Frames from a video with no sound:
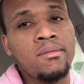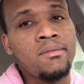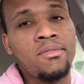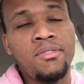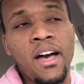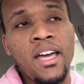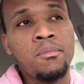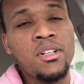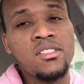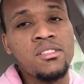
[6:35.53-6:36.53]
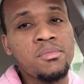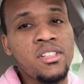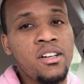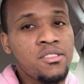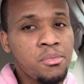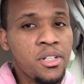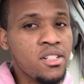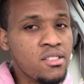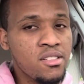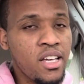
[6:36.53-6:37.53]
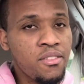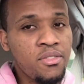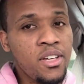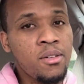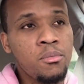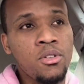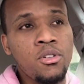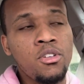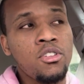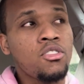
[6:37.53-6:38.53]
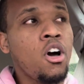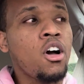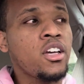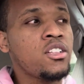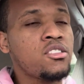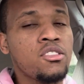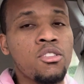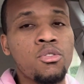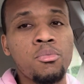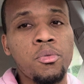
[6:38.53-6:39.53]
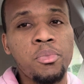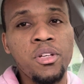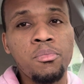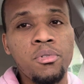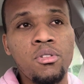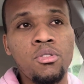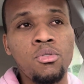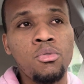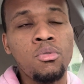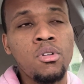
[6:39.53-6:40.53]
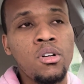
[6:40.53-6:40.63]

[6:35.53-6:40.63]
fight amongst themselves, because it's like, fam, you're talking to a group of people who